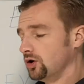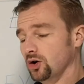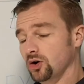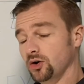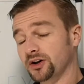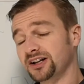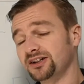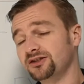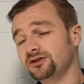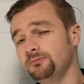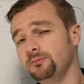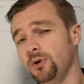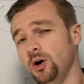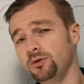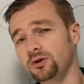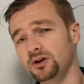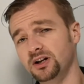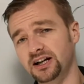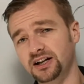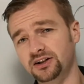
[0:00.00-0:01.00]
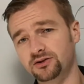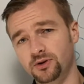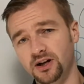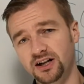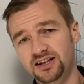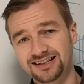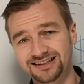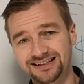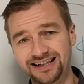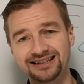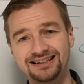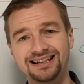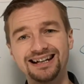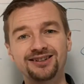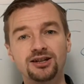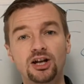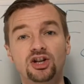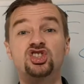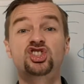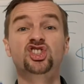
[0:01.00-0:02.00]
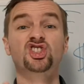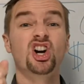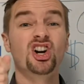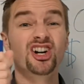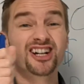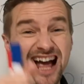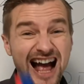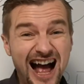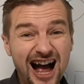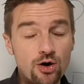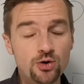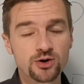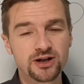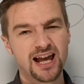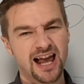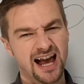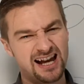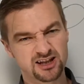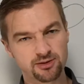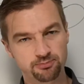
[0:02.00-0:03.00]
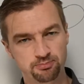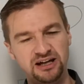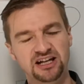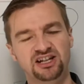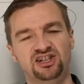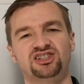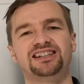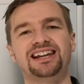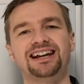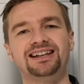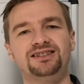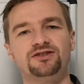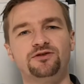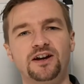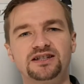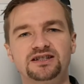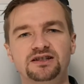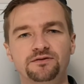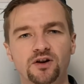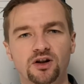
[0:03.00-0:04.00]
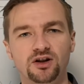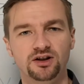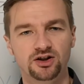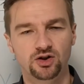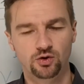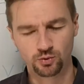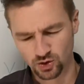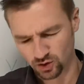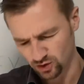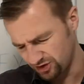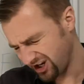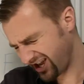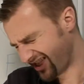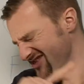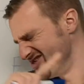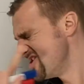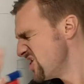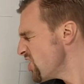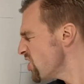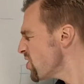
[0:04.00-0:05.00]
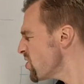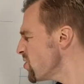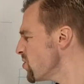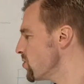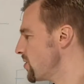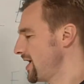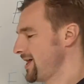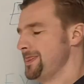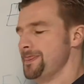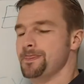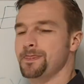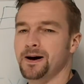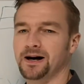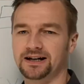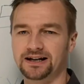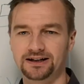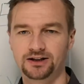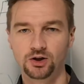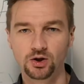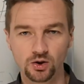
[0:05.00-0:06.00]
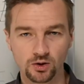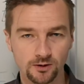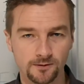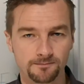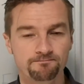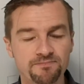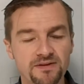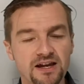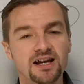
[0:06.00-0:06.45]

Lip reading: Look at Tomorrowland, right? They did not start out as the biggest dance festival in the world. No, not at all.